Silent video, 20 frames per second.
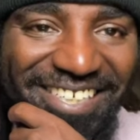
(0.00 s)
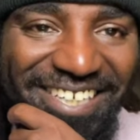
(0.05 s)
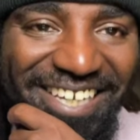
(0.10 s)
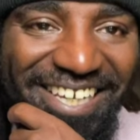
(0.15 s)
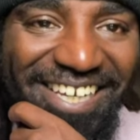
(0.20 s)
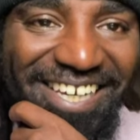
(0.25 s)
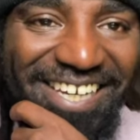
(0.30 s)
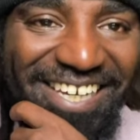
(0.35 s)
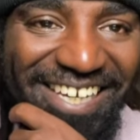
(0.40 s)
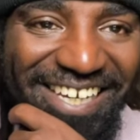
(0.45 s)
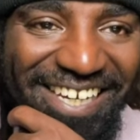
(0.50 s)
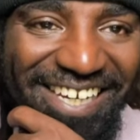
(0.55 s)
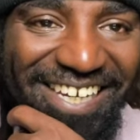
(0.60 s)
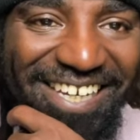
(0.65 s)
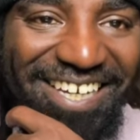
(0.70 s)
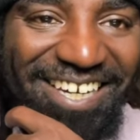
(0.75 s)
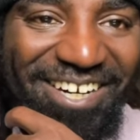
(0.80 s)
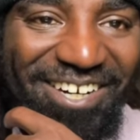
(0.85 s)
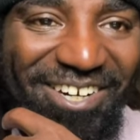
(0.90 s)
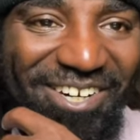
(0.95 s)

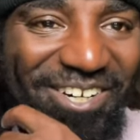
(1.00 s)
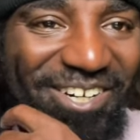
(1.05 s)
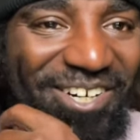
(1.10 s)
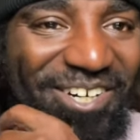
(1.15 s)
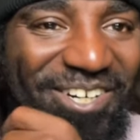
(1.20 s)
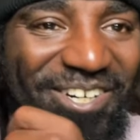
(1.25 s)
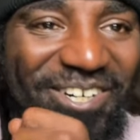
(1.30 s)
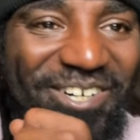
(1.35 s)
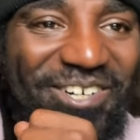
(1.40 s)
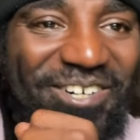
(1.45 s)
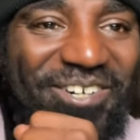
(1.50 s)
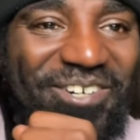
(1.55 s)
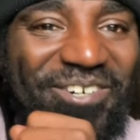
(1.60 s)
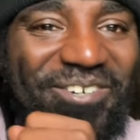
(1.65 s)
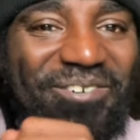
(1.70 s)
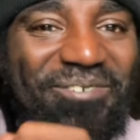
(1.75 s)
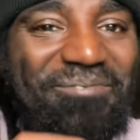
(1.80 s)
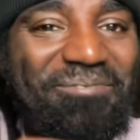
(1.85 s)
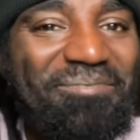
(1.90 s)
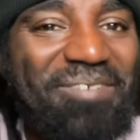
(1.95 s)
Yeah.
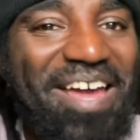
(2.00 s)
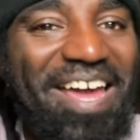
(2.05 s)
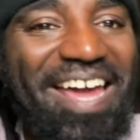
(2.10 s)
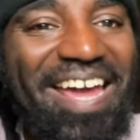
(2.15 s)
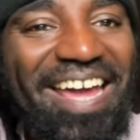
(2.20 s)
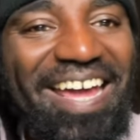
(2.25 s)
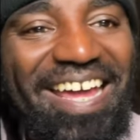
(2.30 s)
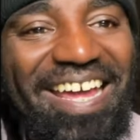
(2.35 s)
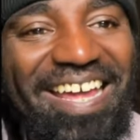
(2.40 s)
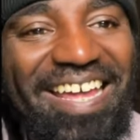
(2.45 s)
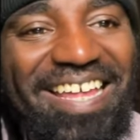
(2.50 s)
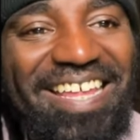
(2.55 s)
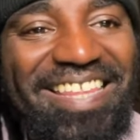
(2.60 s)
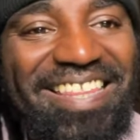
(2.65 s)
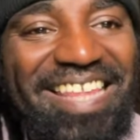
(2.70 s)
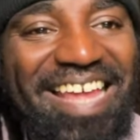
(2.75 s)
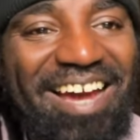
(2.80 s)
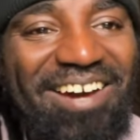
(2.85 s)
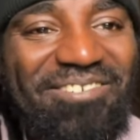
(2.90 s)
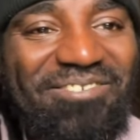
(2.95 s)
Oh
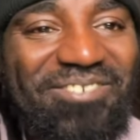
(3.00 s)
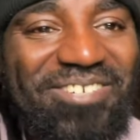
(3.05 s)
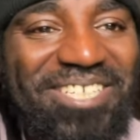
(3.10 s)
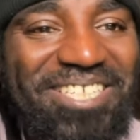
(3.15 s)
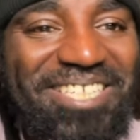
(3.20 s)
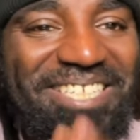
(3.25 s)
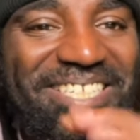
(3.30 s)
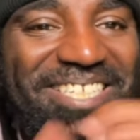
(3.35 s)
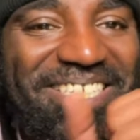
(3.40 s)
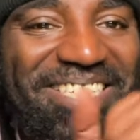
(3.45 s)
man, that was